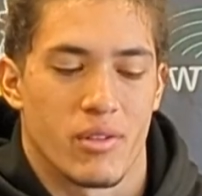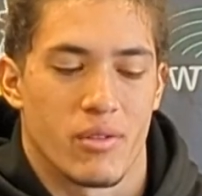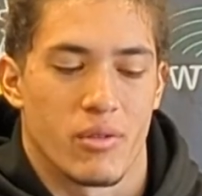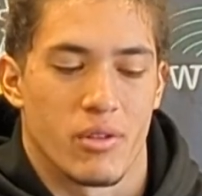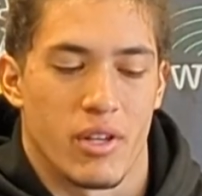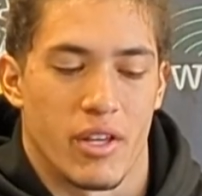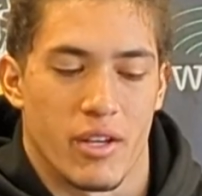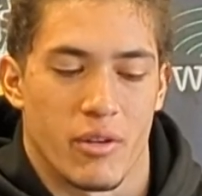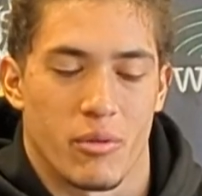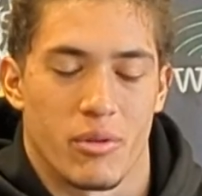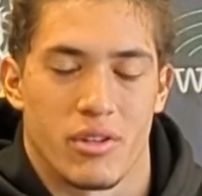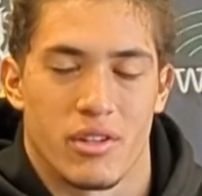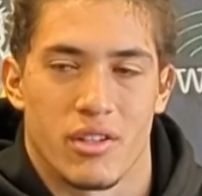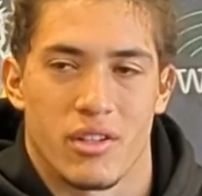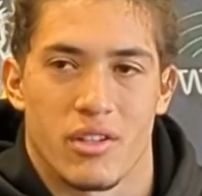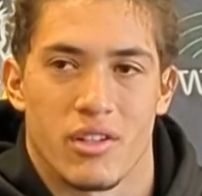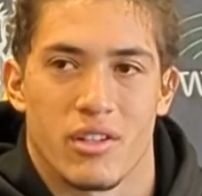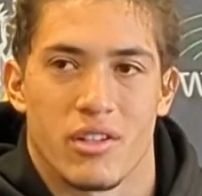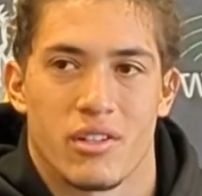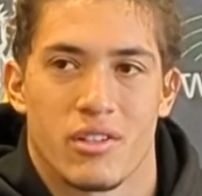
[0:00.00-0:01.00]
like with
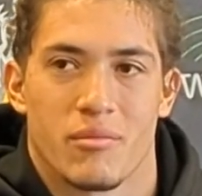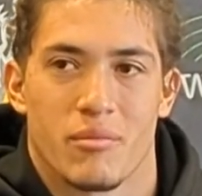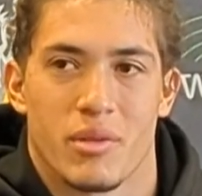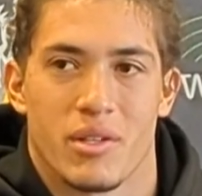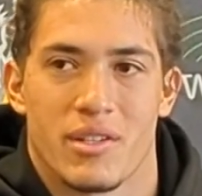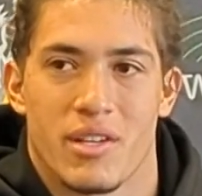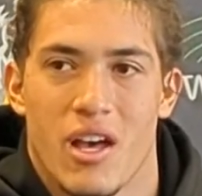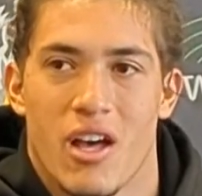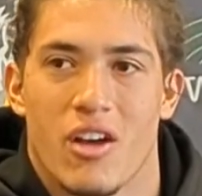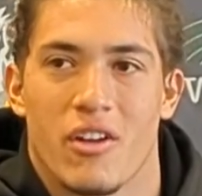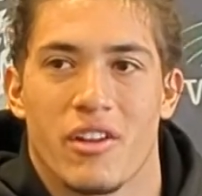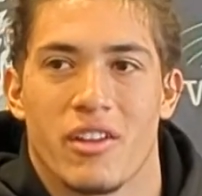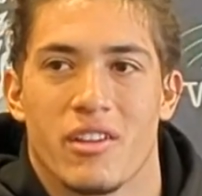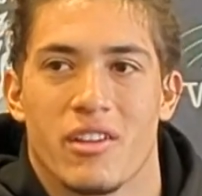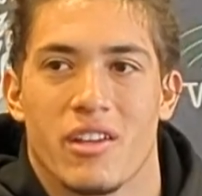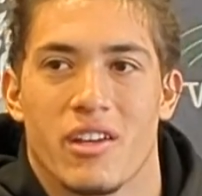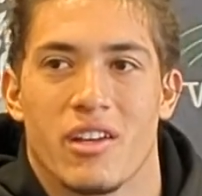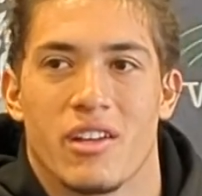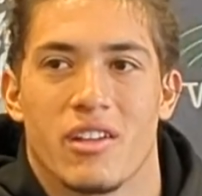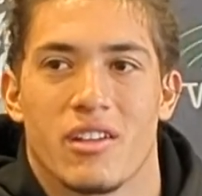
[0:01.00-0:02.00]
the mentality
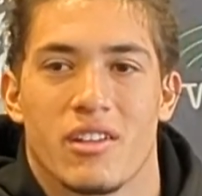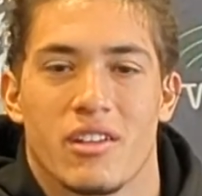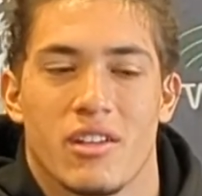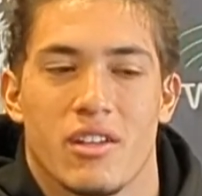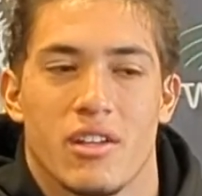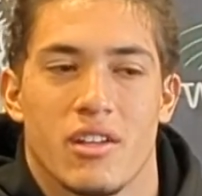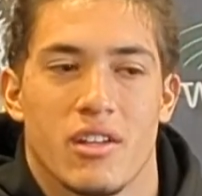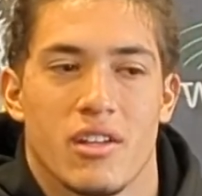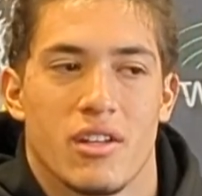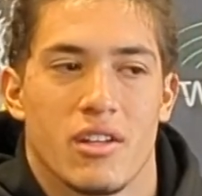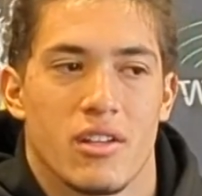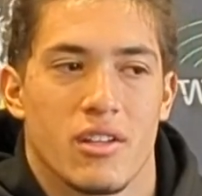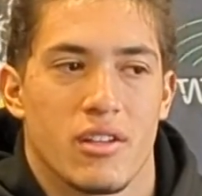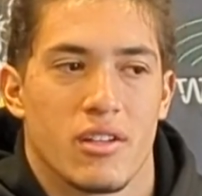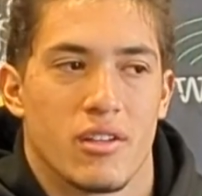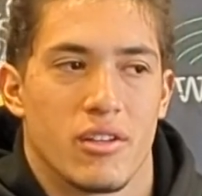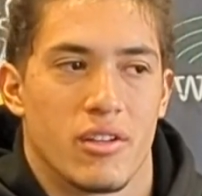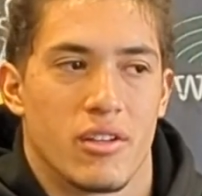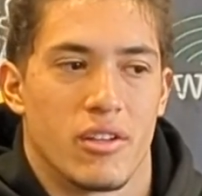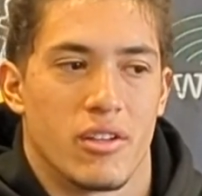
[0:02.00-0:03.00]
that
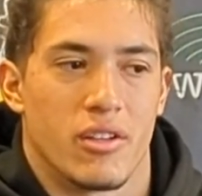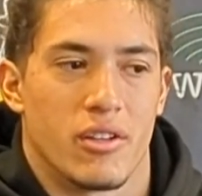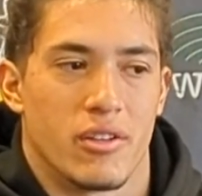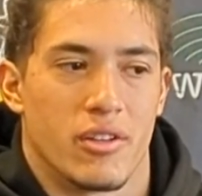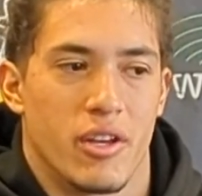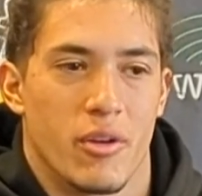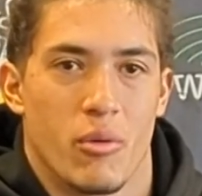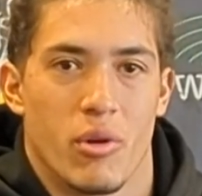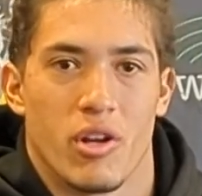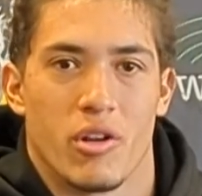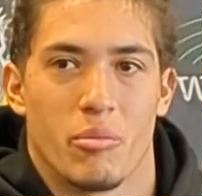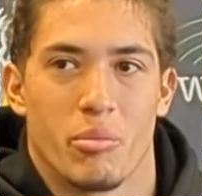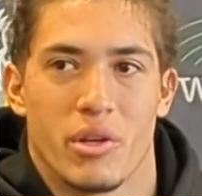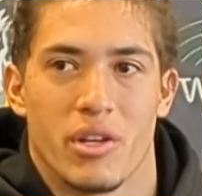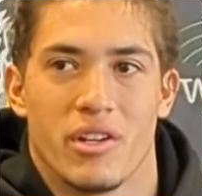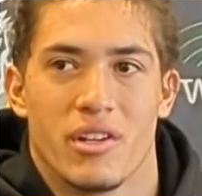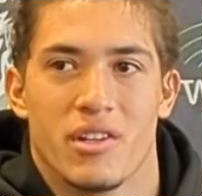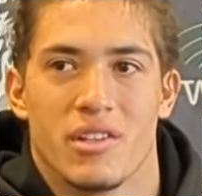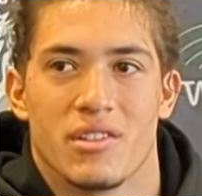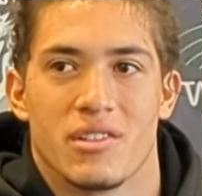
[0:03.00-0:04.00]
they want to
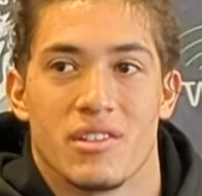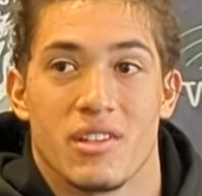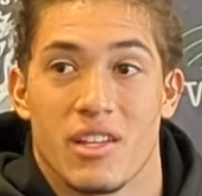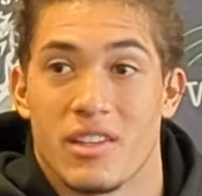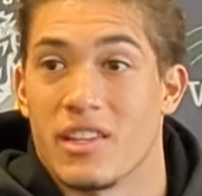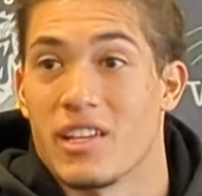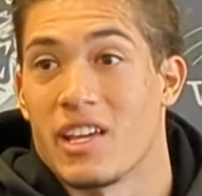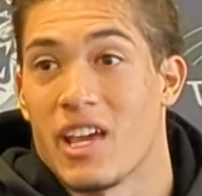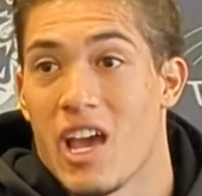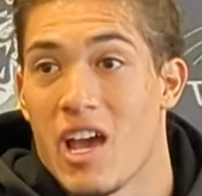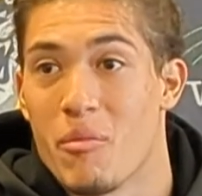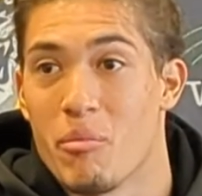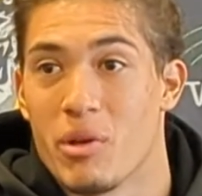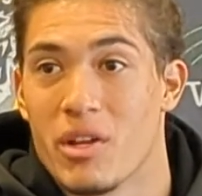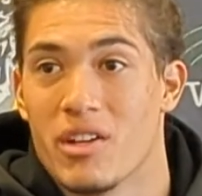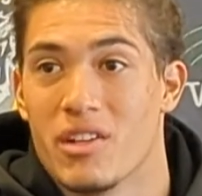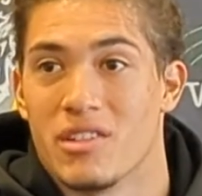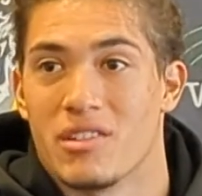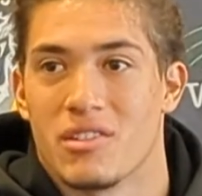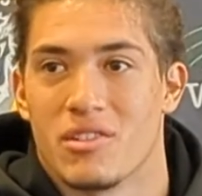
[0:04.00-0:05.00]
beat us and that they can
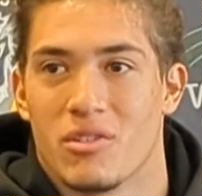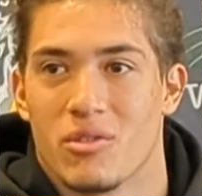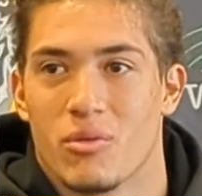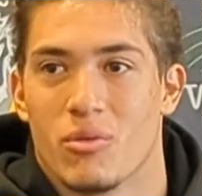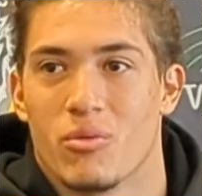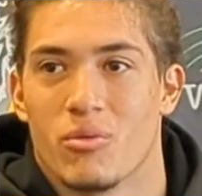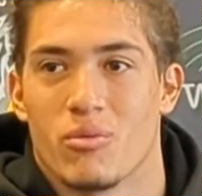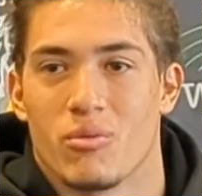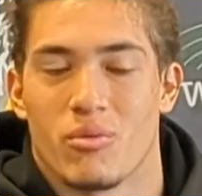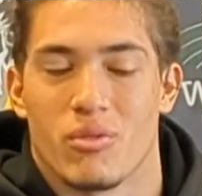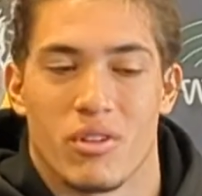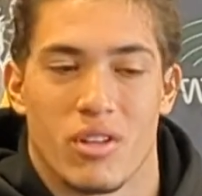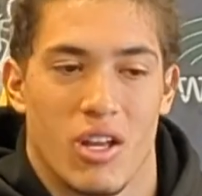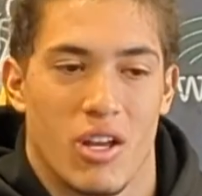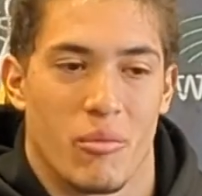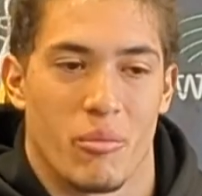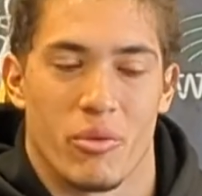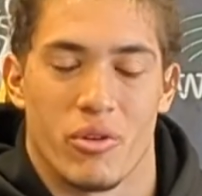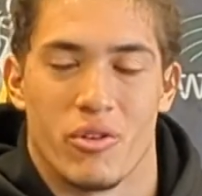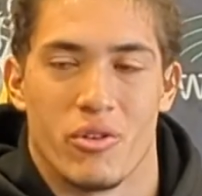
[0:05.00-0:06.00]
beat us. So
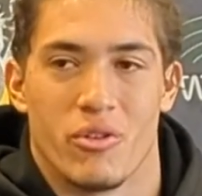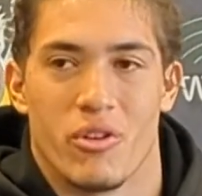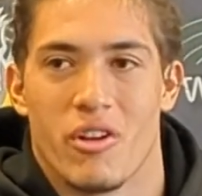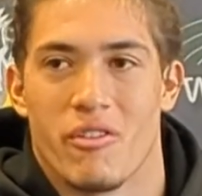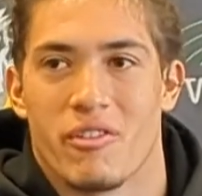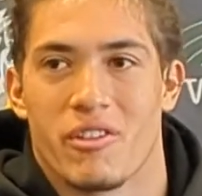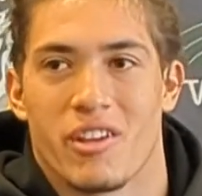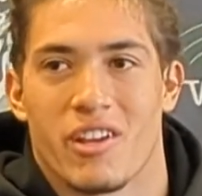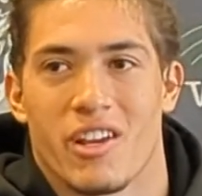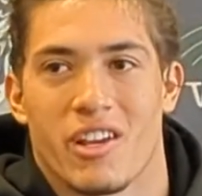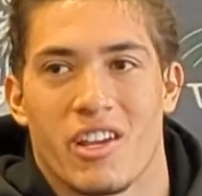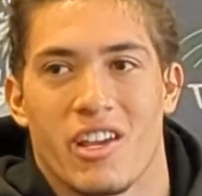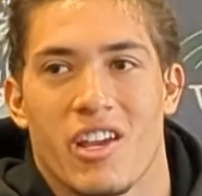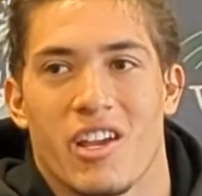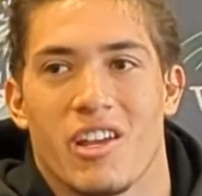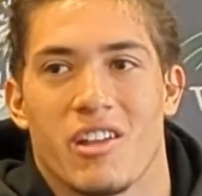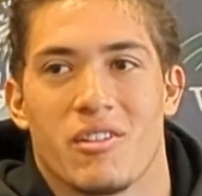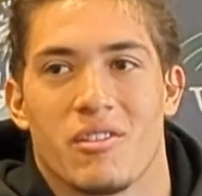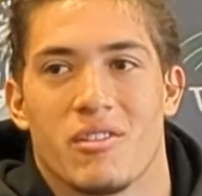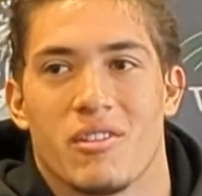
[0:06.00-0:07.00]
I'm gonna do everything I
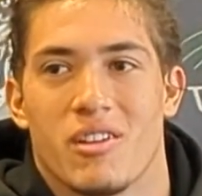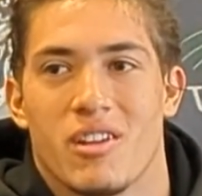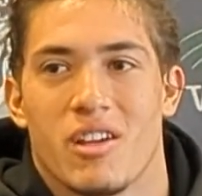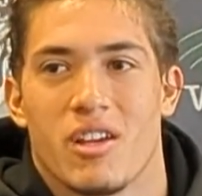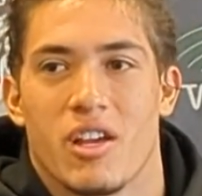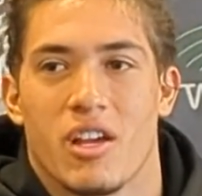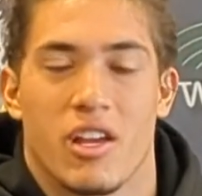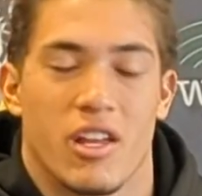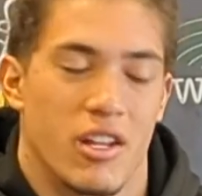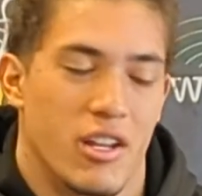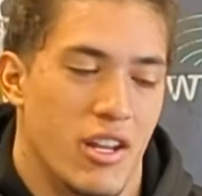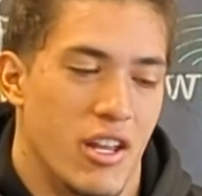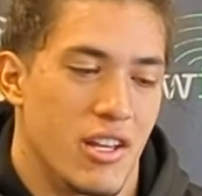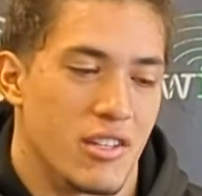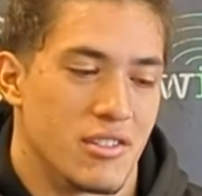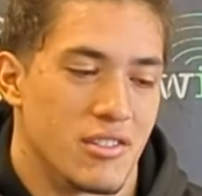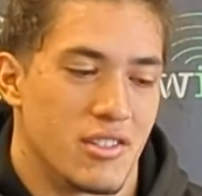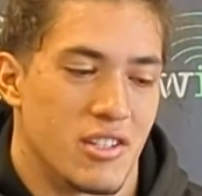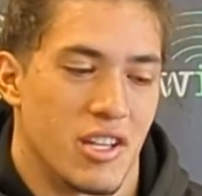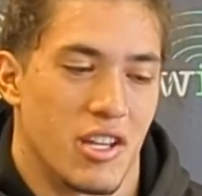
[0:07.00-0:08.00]
can, and
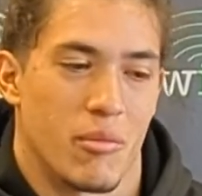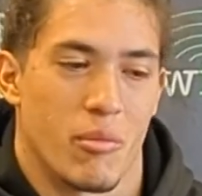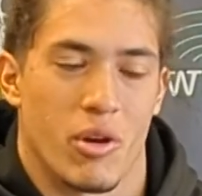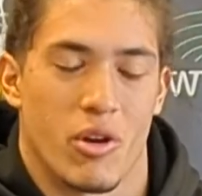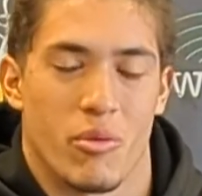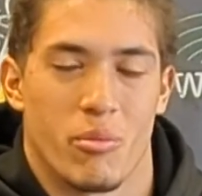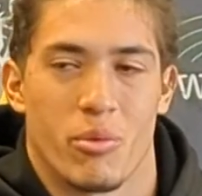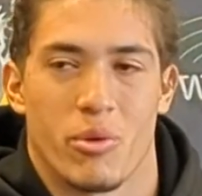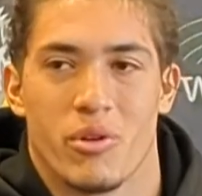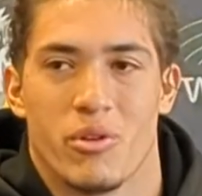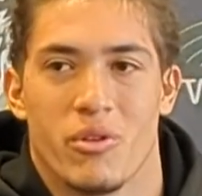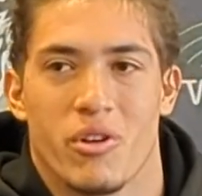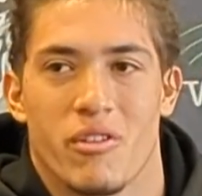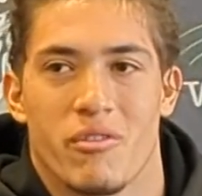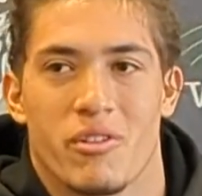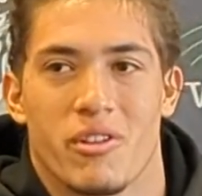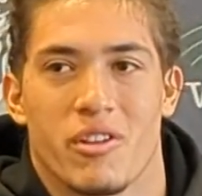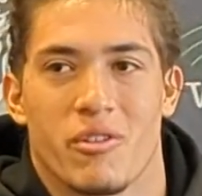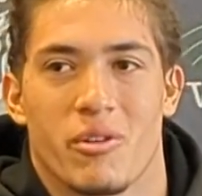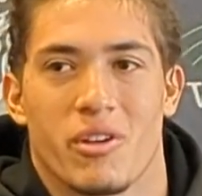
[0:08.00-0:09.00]
as a team, I hope we do
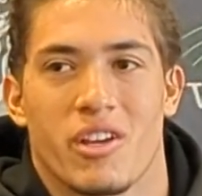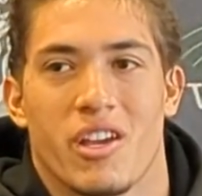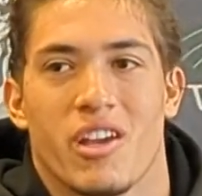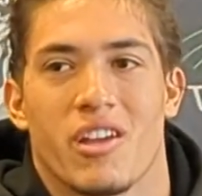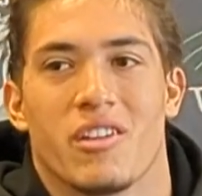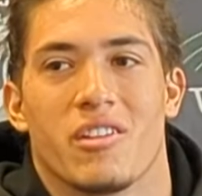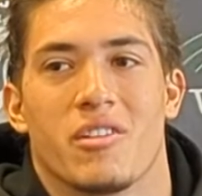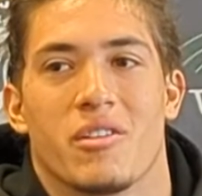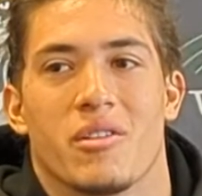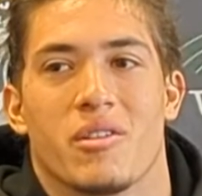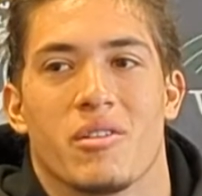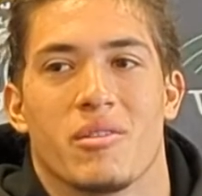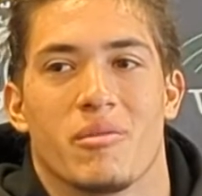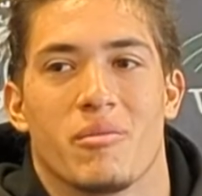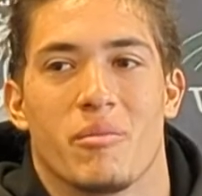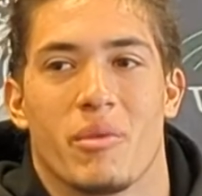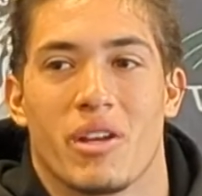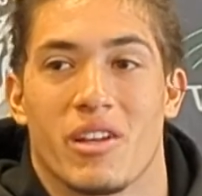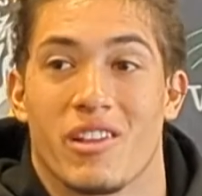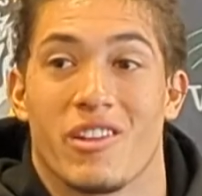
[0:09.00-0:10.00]
everything we can to
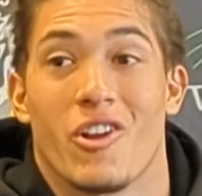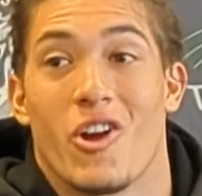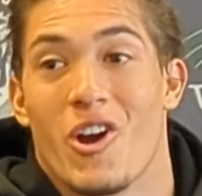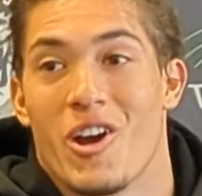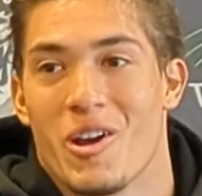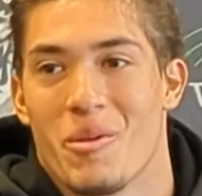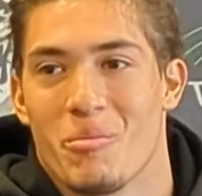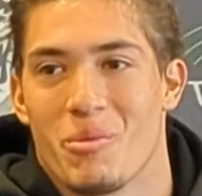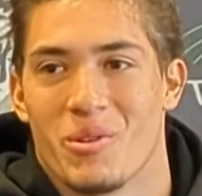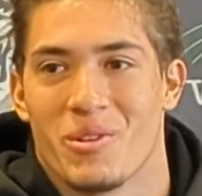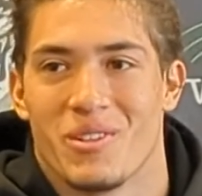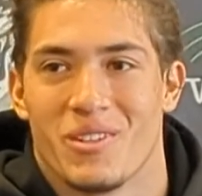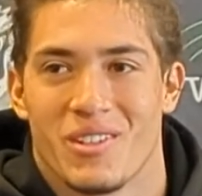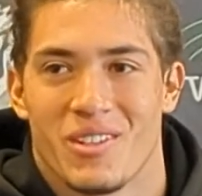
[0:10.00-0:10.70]
make it not happen.